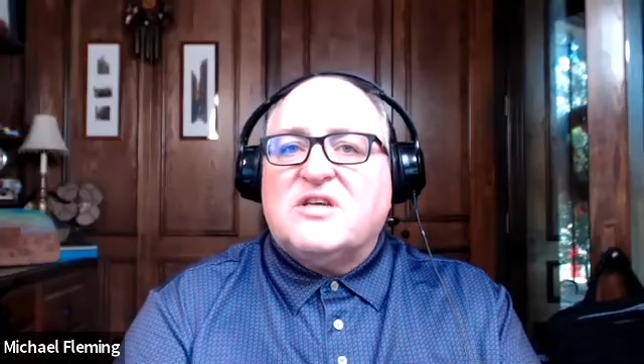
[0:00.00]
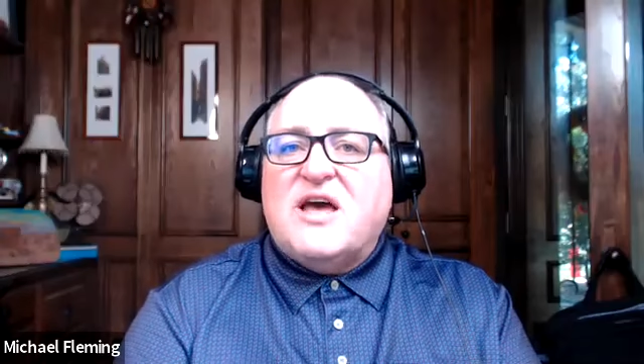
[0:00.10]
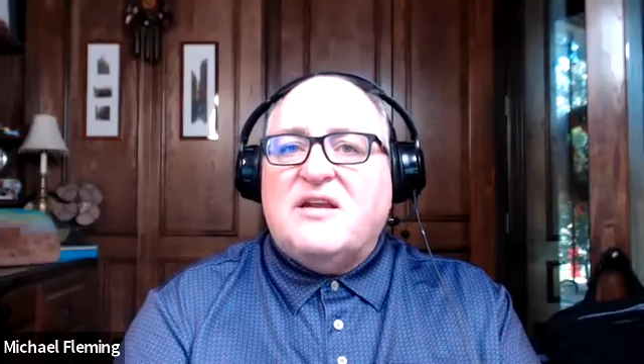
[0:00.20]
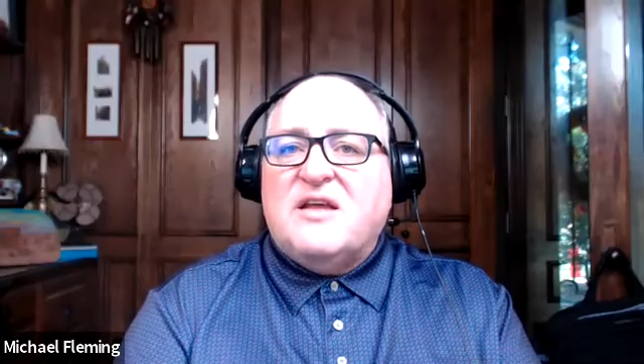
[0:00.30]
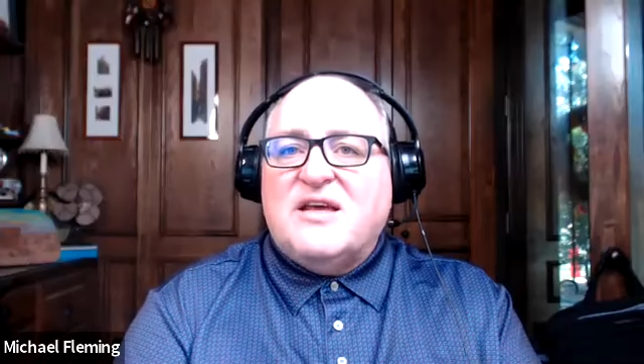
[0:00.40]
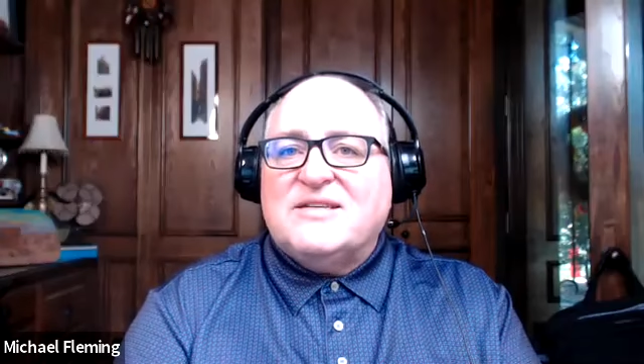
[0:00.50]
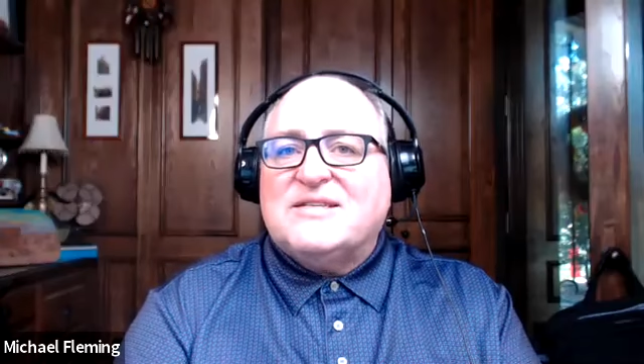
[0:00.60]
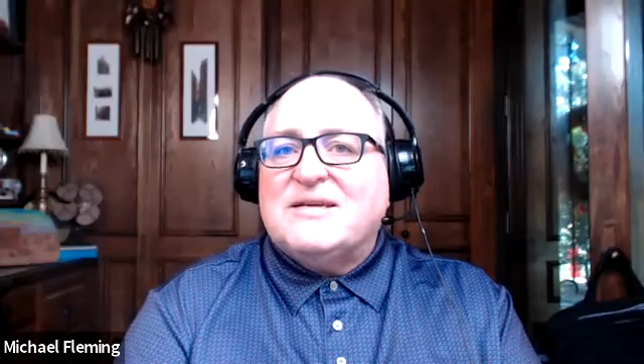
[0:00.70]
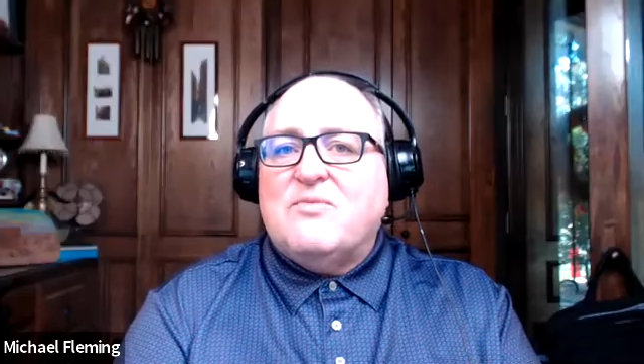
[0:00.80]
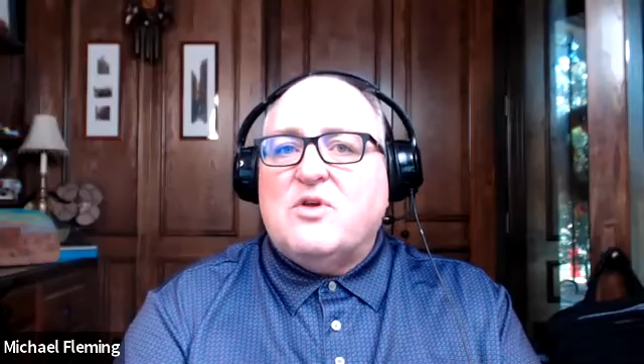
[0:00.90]
said
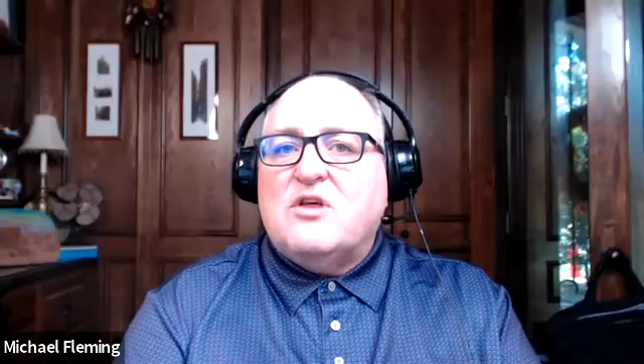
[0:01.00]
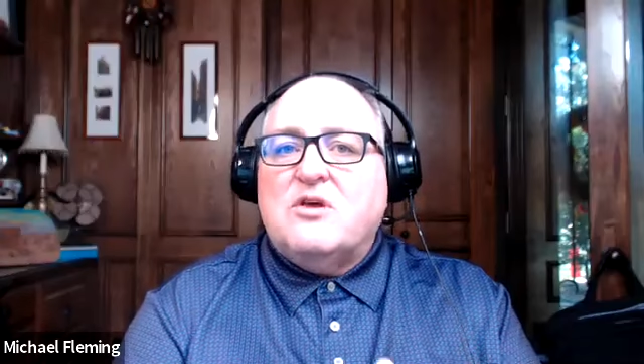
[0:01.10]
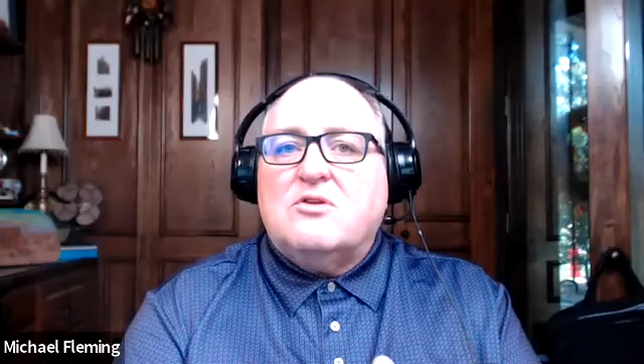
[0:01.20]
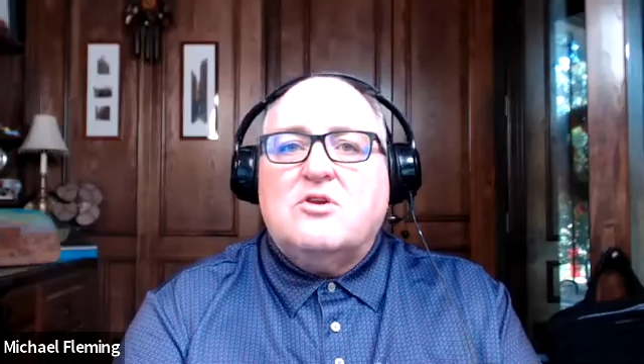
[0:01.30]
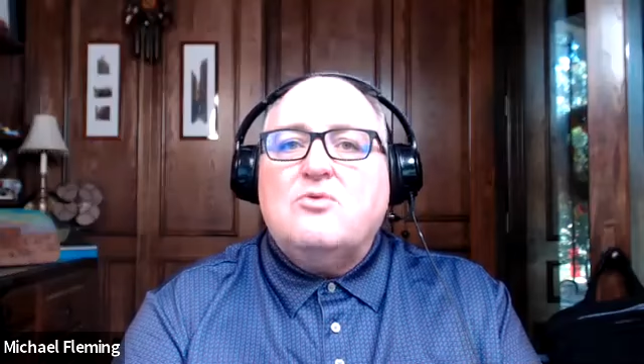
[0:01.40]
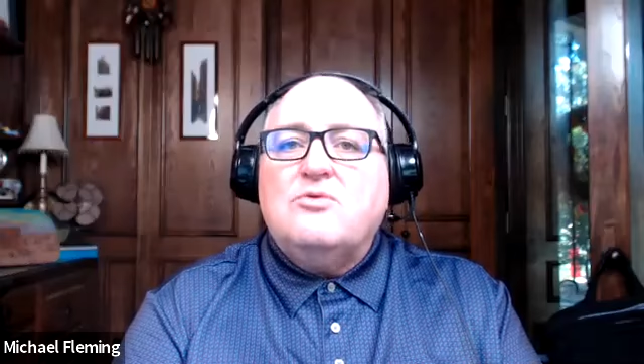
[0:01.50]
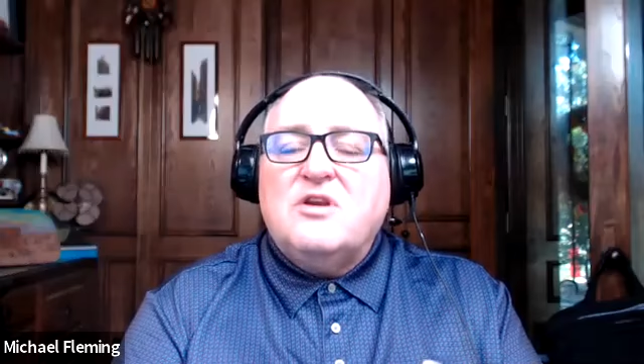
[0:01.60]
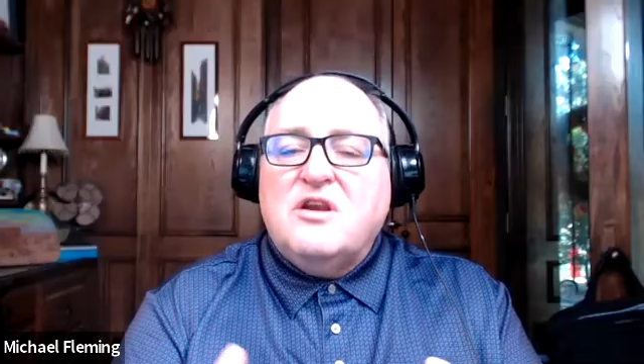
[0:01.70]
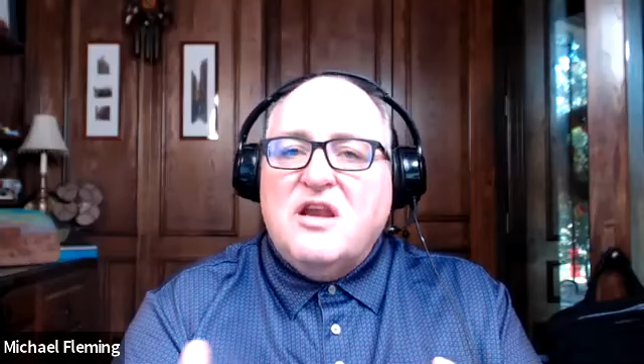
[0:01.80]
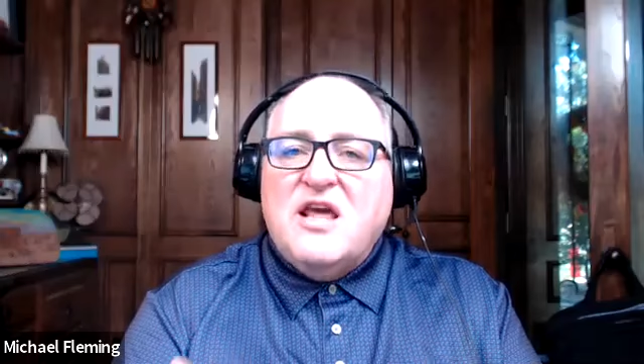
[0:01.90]
is you don't
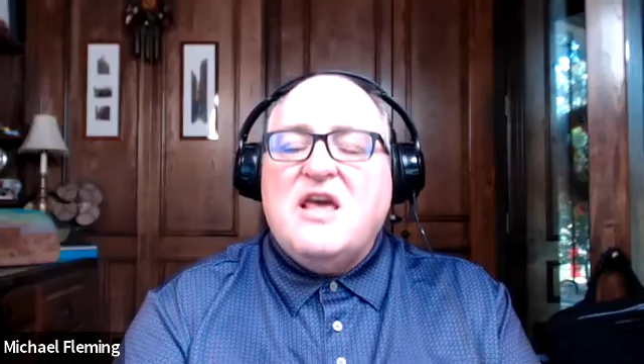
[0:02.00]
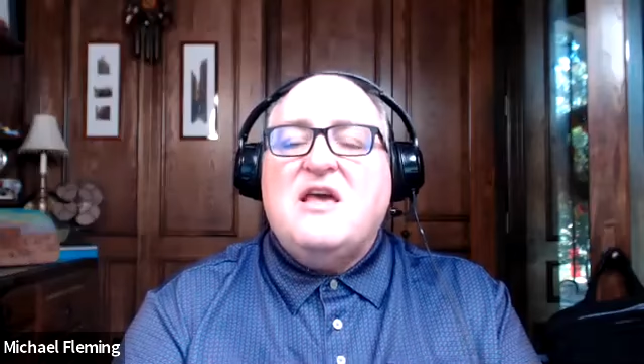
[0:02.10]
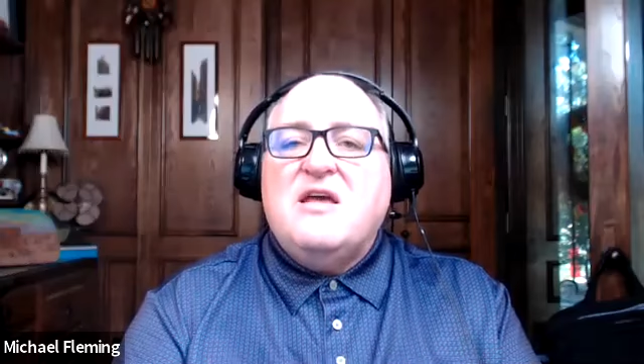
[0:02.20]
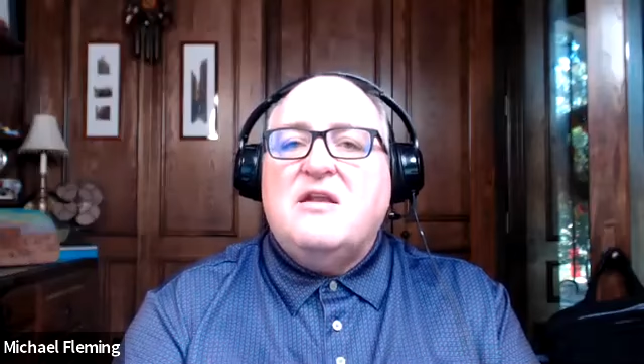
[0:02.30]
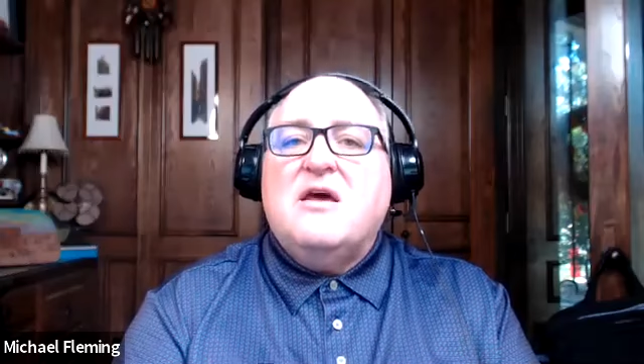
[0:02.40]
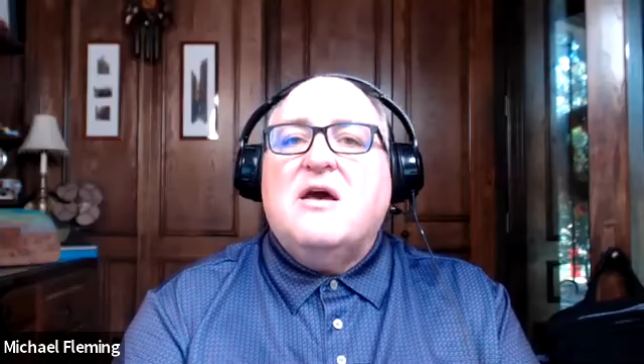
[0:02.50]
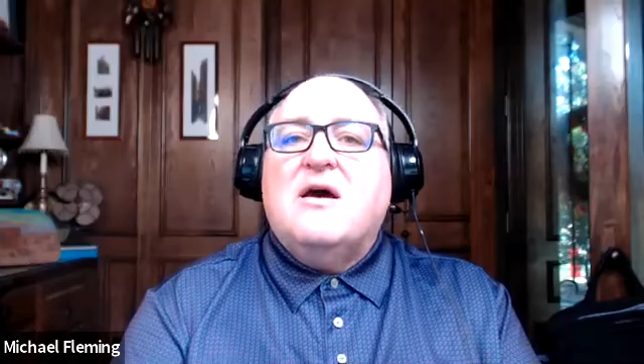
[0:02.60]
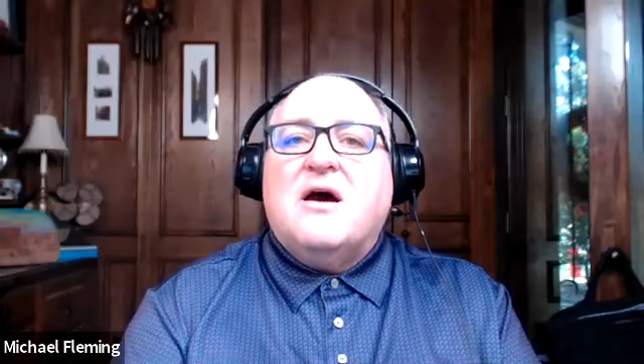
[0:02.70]
need